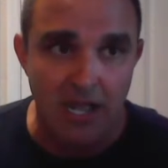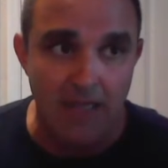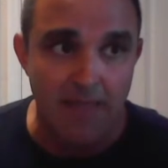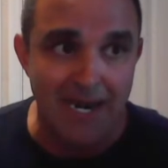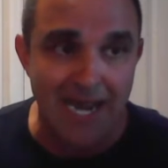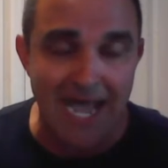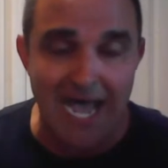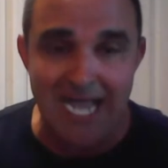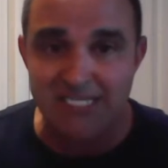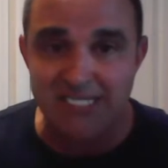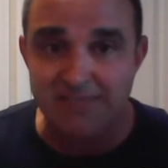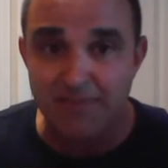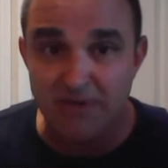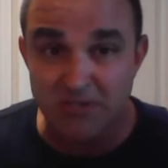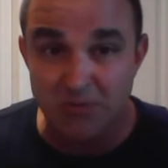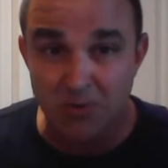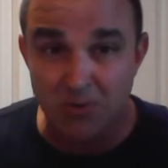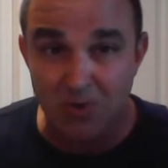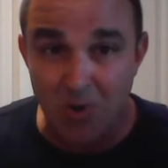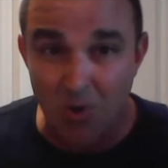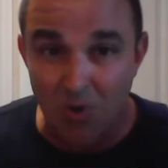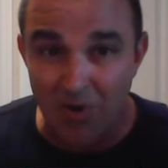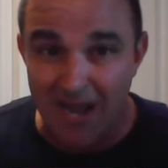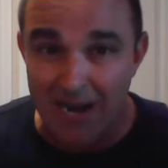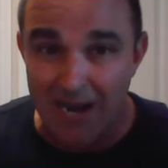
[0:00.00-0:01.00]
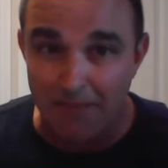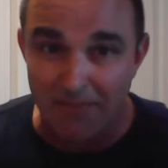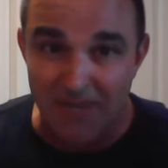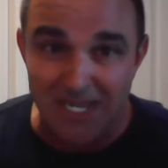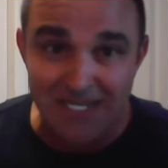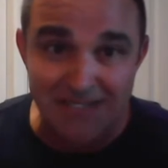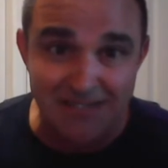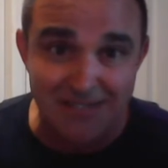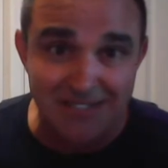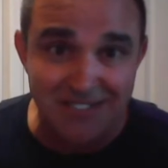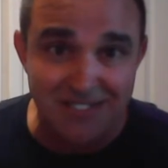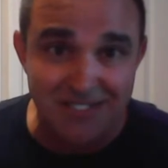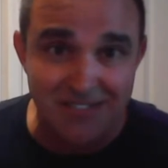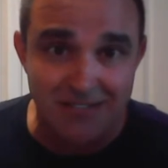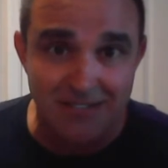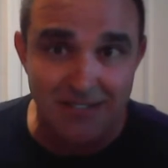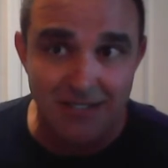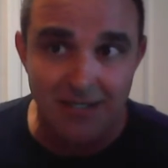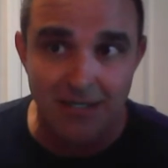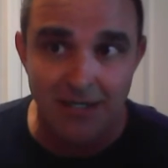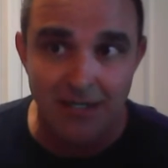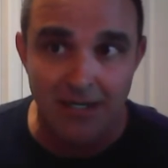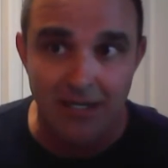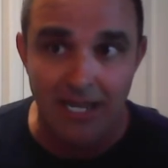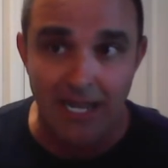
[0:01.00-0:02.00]
and then hospitals were going out of business,
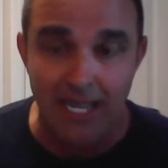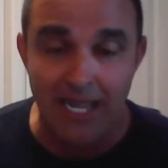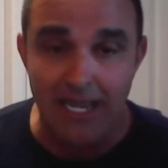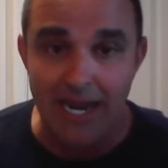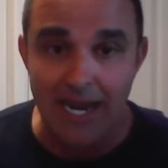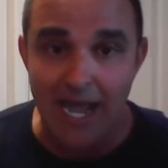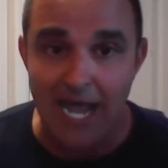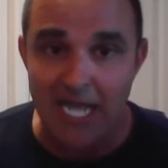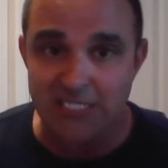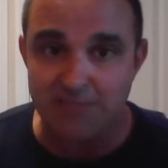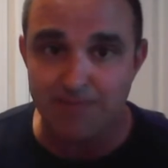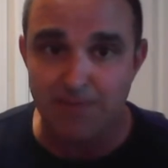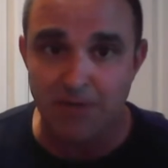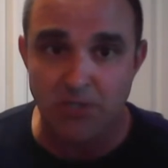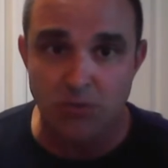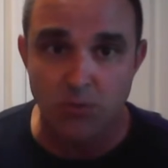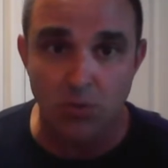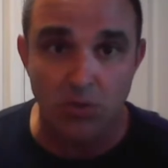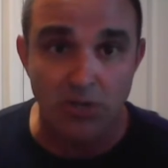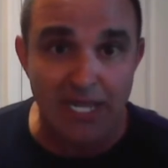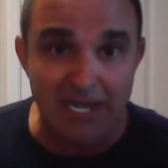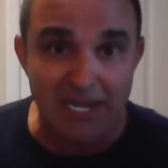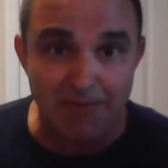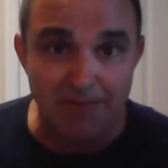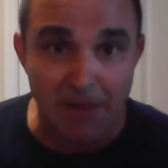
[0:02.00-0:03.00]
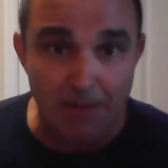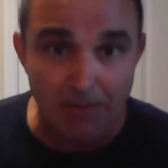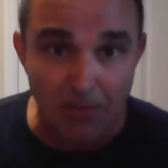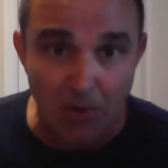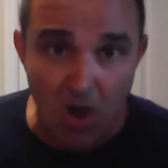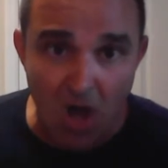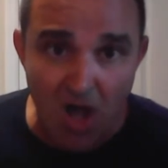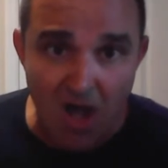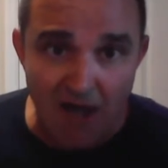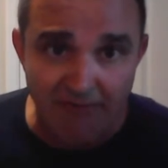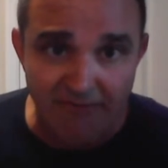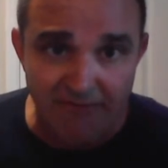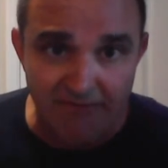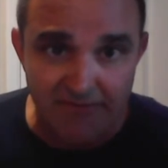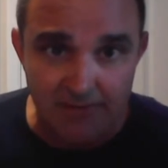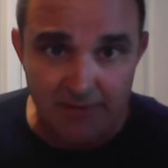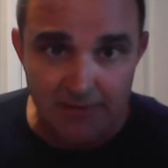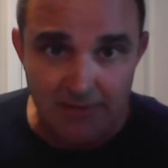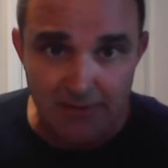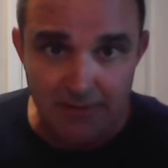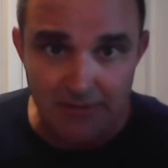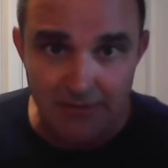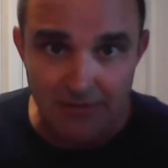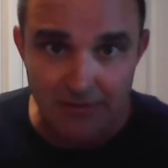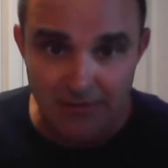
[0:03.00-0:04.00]
and hospitals were laying people off.
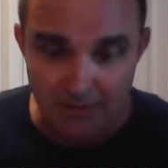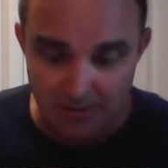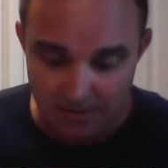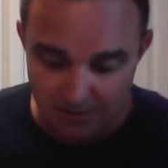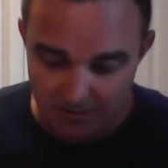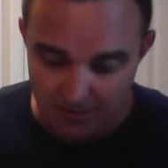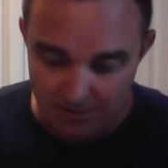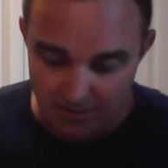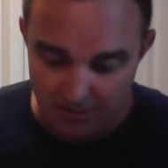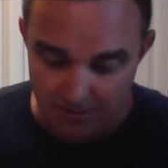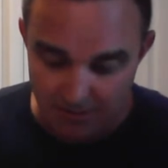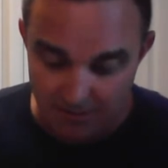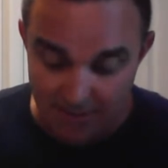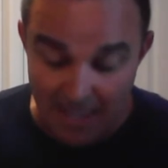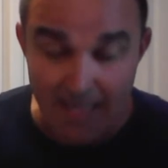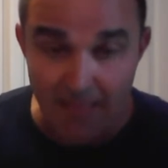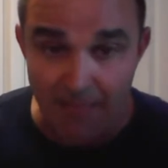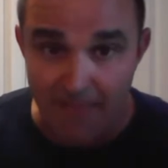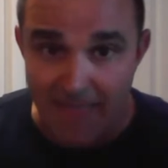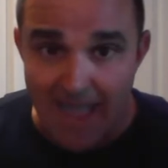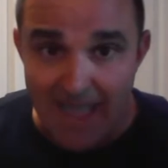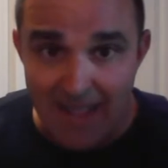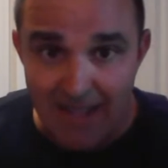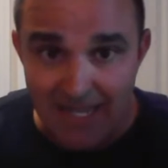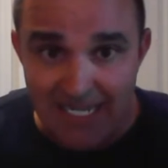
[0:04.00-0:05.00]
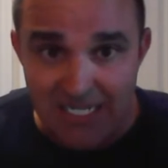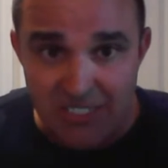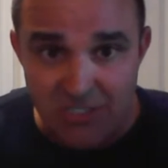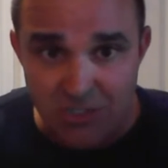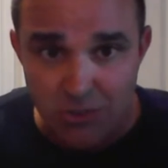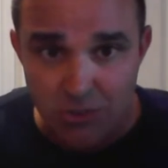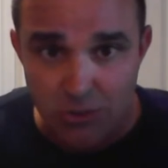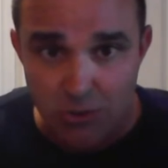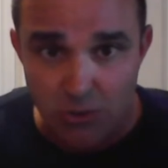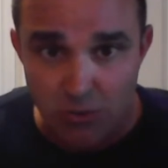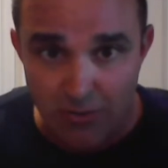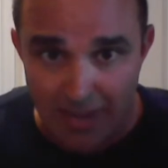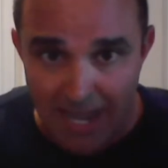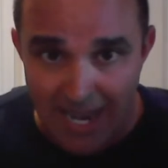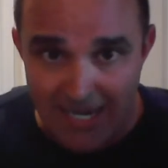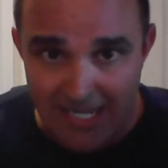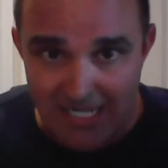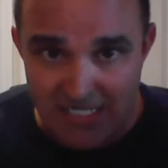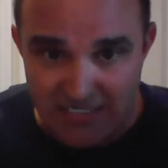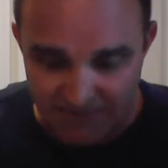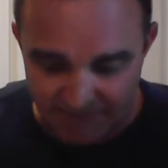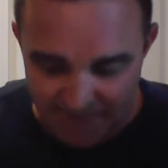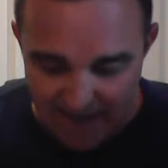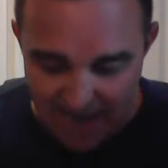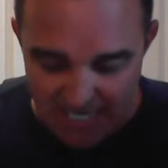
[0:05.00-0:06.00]
That is true. That
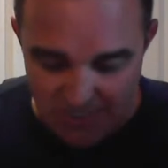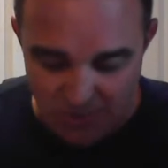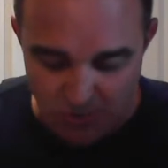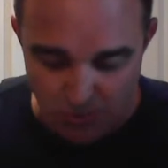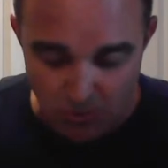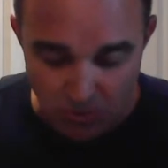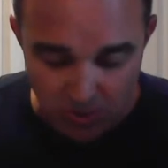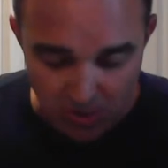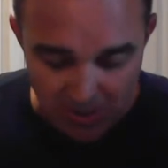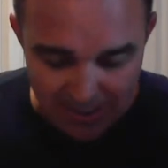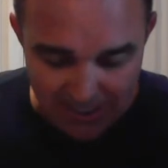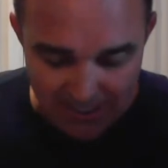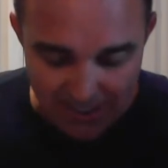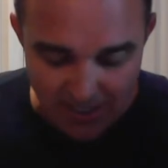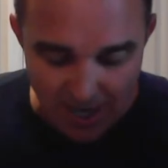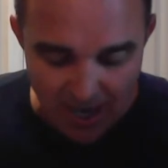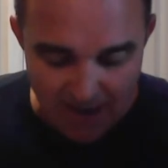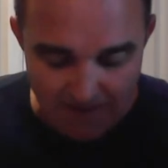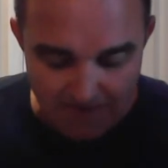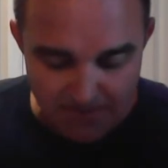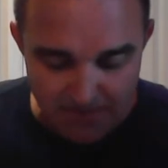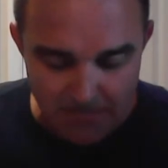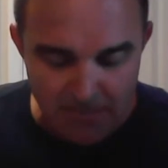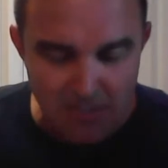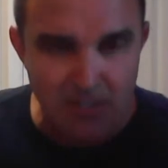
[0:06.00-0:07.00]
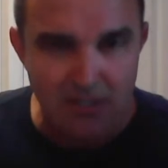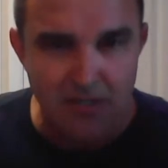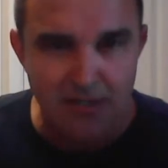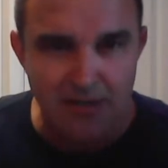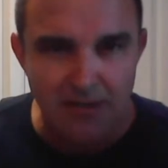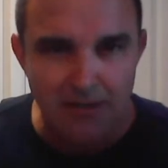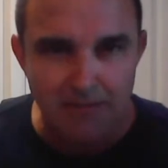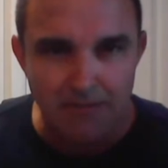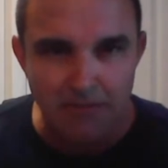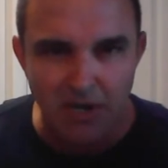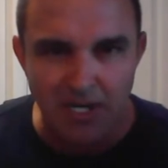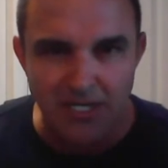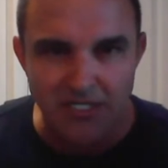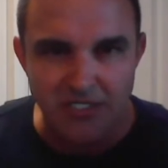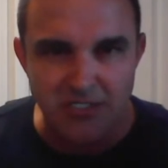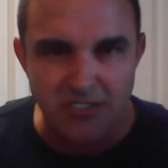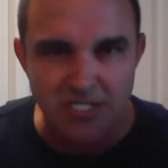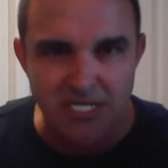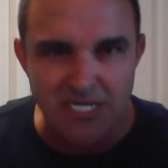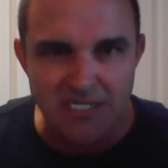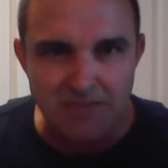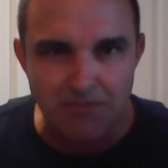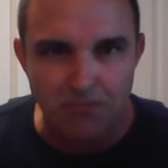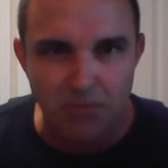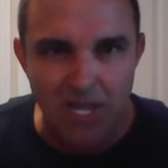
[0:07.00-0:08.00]
is factual. Look it up. But
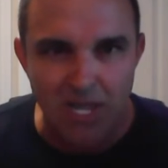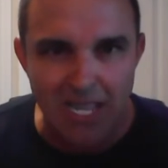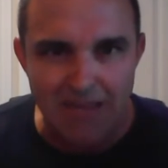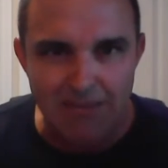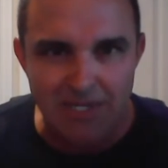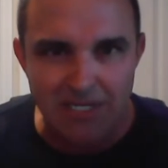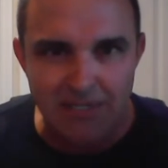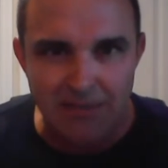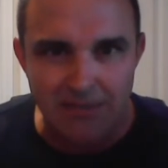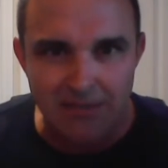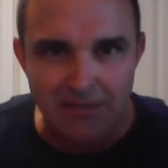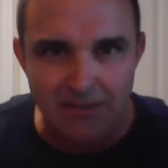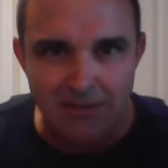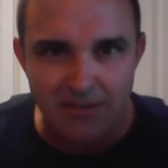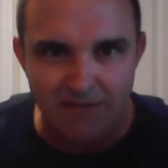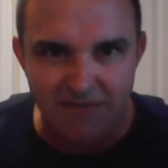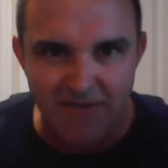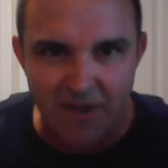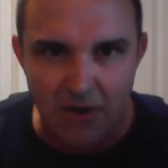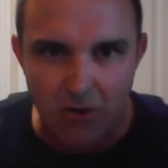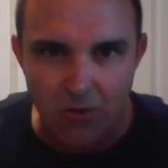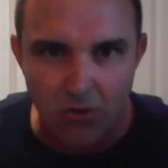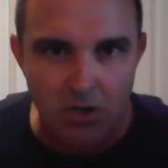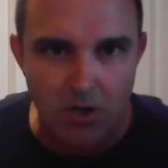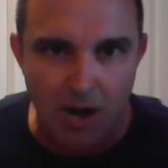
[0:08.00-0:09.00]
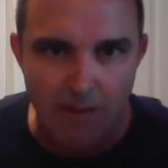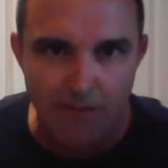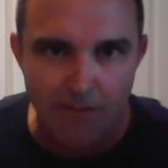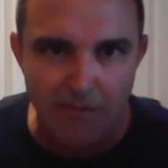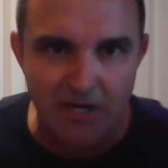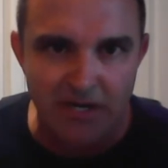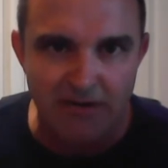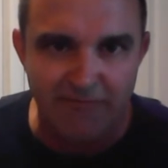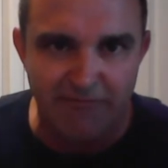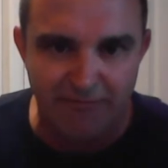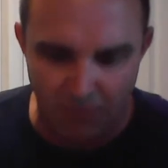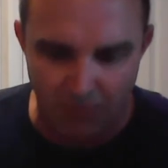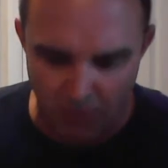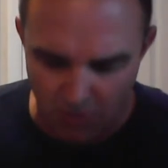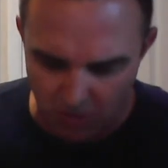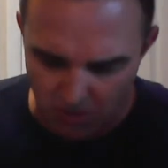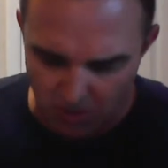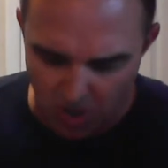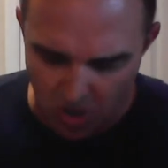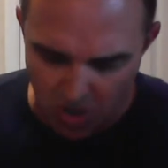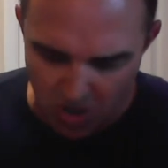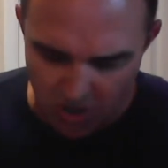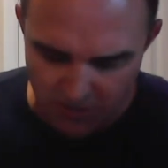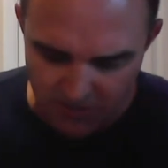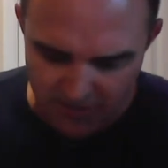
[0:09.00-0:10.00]
she's blaming the federal government
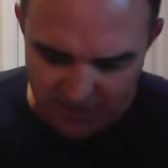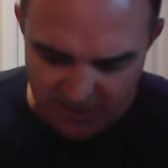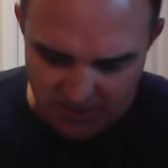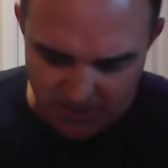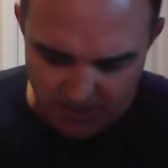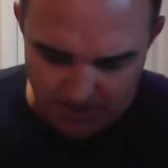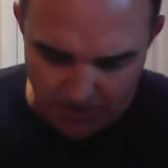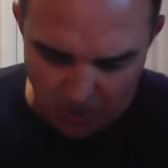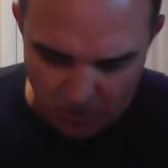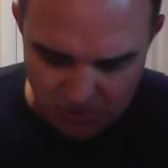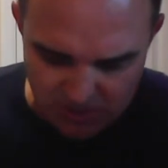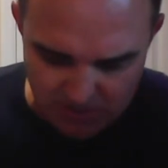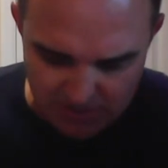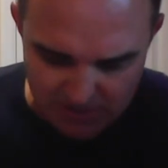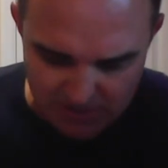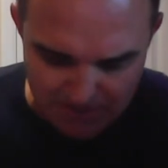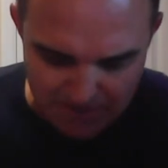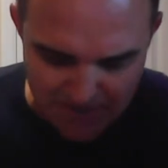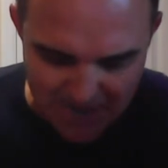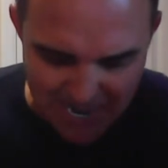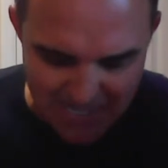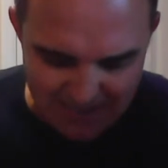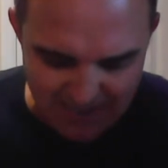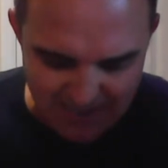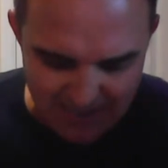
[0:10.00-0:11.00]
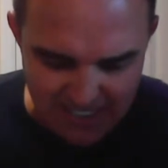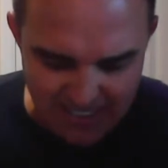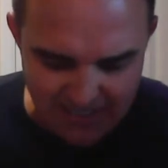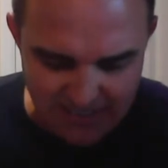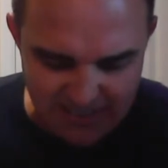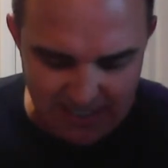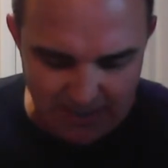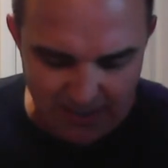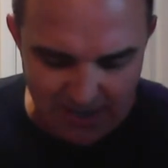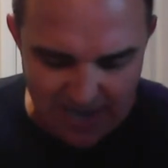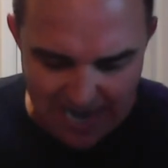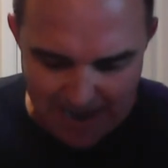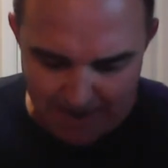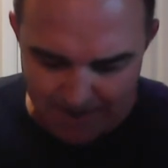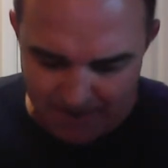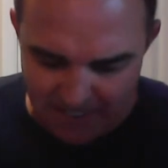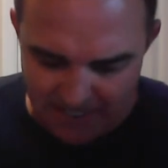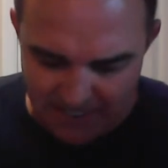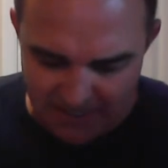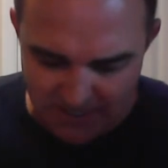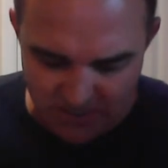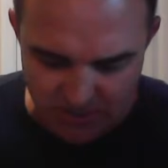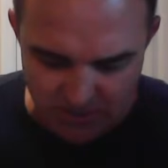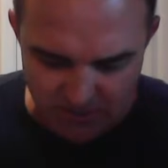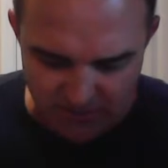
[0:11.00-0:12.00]
for all these supposedly bad things that are
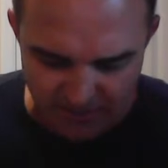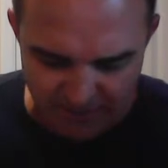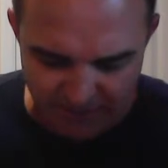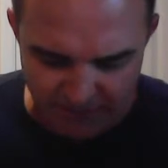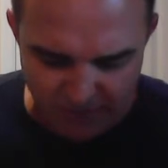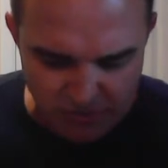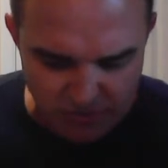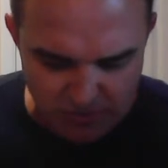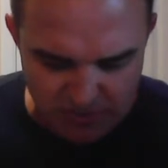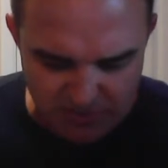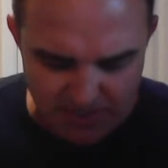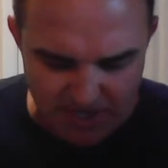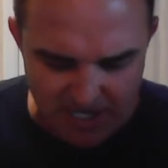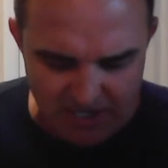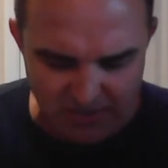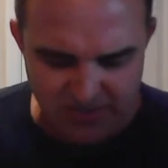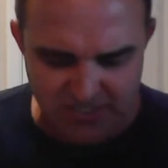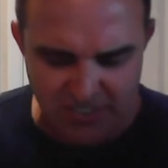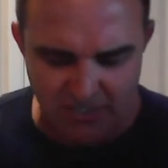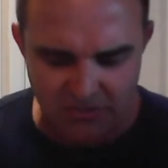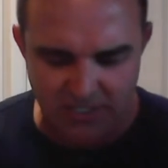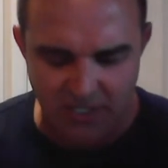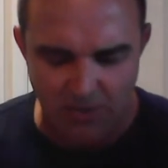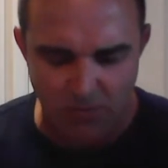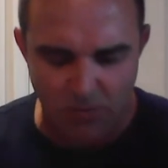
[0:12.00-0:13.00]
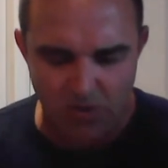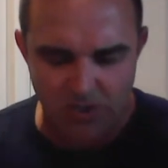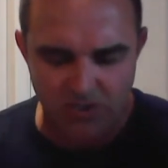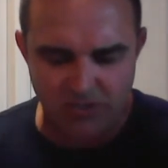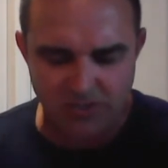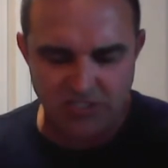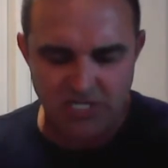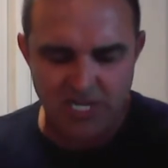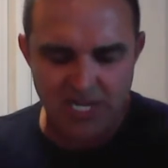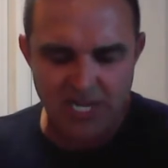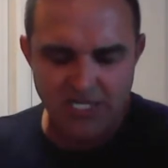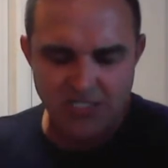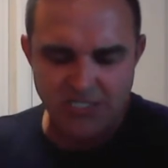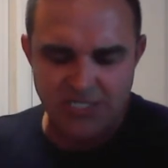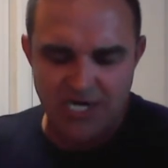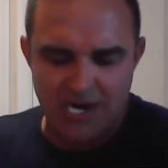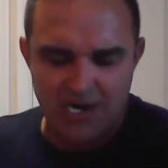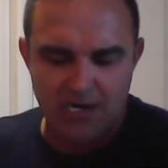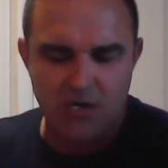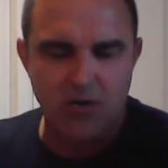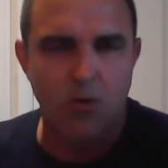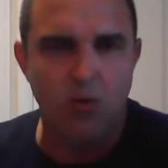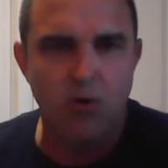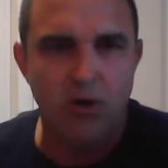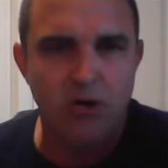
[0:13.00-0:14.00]
happening to the first responders, healthcare workers,
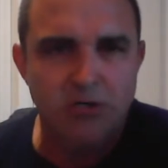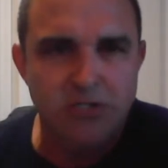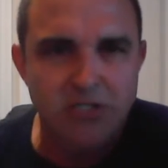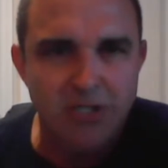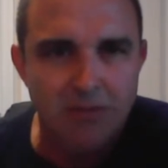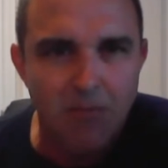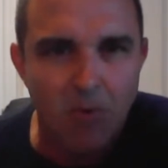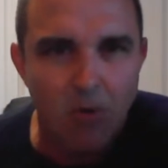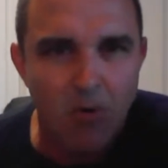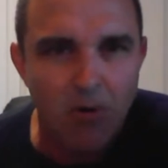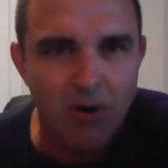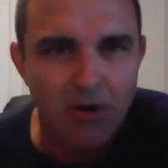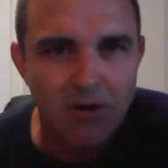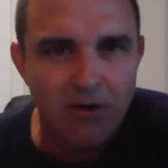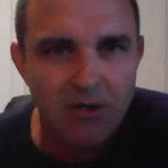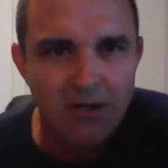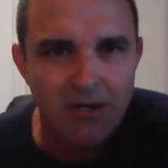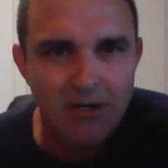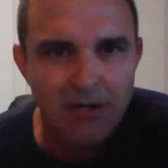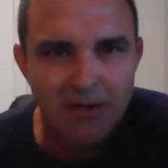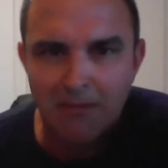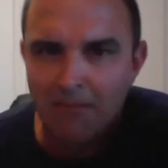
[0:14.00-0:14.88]
child care workers, and more.